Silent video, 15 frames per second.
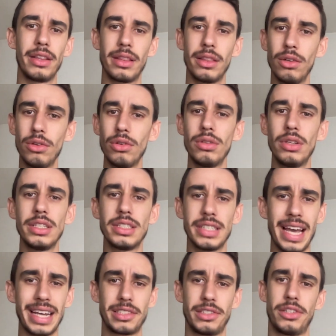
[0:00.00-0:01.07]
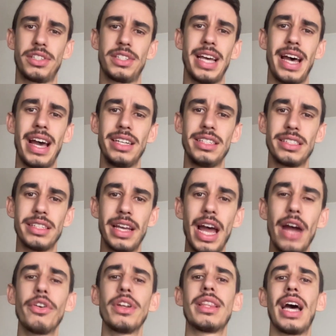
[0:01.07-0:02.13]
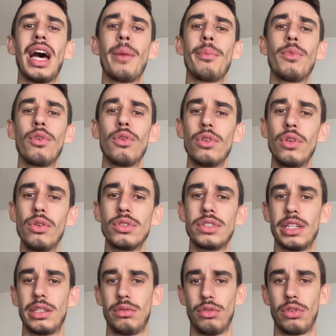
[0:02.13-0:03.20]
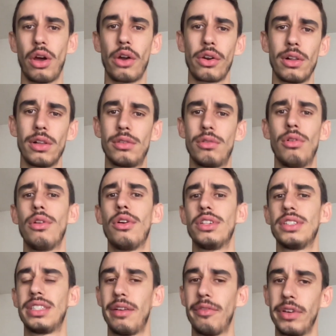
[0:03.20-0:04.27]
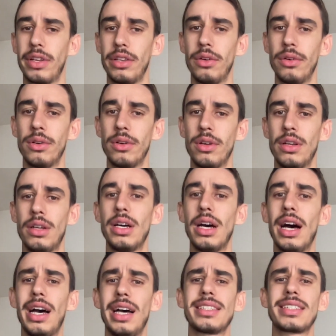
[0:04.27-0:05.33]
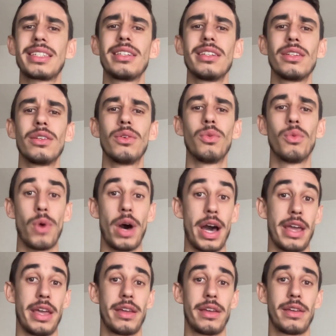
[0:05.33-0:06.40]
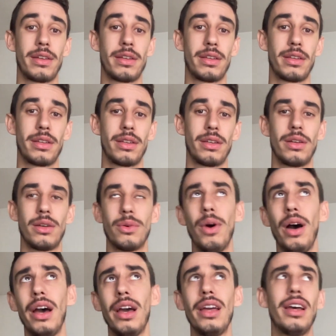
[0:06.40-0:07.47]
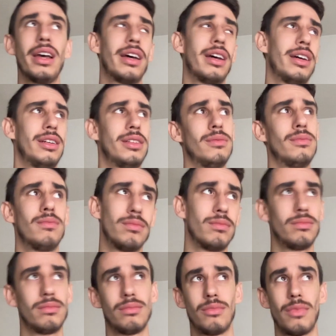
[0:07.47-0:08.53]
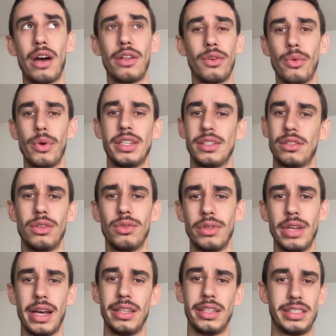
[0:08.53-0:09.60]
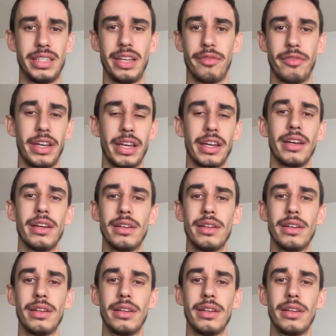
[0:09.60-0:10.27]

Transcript: Do this exercise every time you use a tutorial to learn something new. Ask why. Why and other ways to do that the same thing.